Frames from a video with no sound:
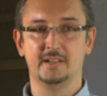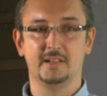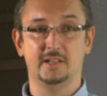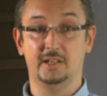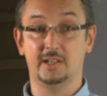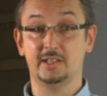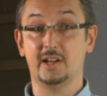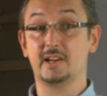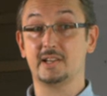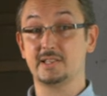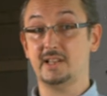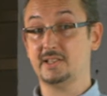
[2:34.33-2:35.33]
As it began to
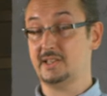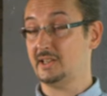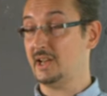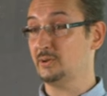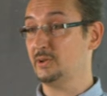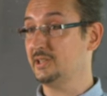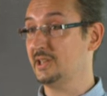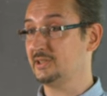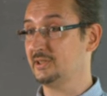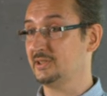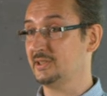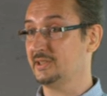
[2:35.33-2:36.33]
start the crypto,
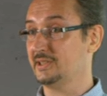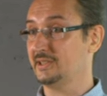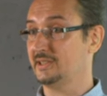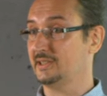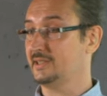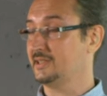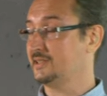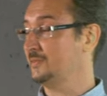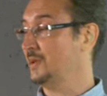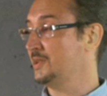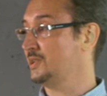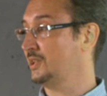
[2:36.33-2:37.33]
uh, crypto
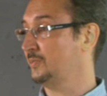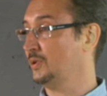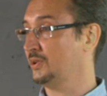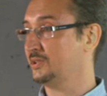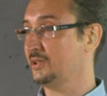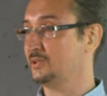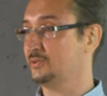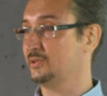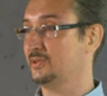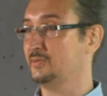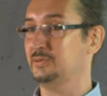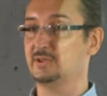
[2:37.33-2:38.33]
world, it seemed that
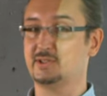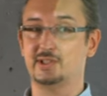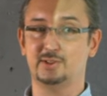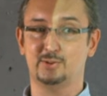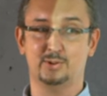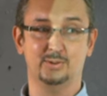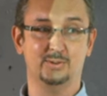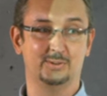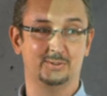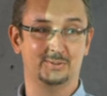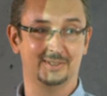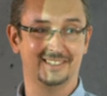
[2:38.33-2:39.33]
this and the gold
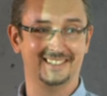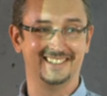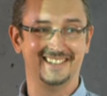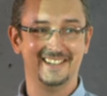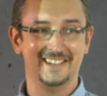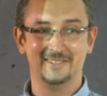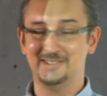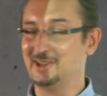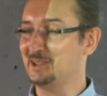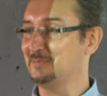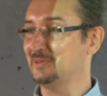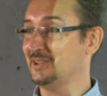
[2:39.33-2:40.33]
button
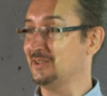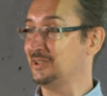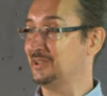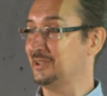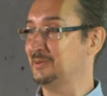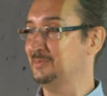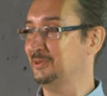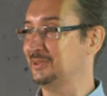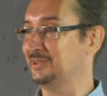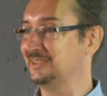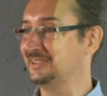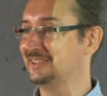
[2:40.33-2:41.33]
here, the whole crypto
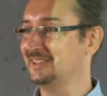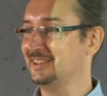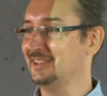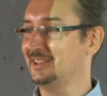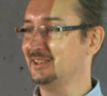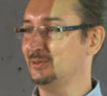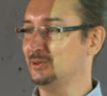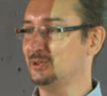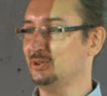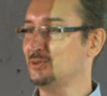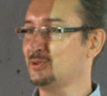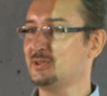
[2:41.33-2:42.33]
works. You don't
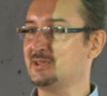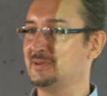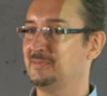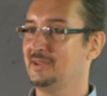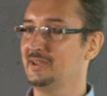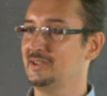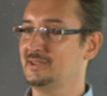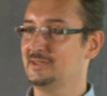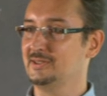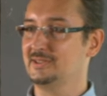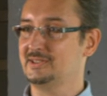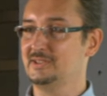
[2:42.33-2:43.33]
need to do the
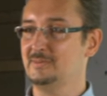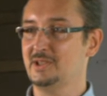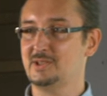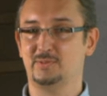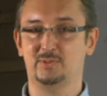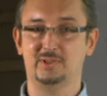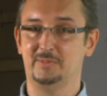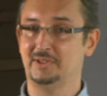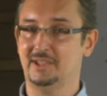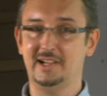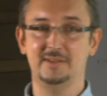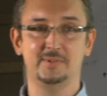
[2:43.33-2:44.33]
fundamental analysis, you
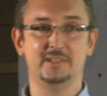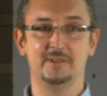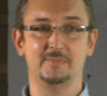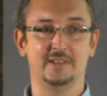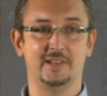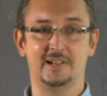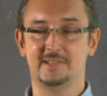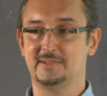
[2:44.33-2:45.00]
don't need to know,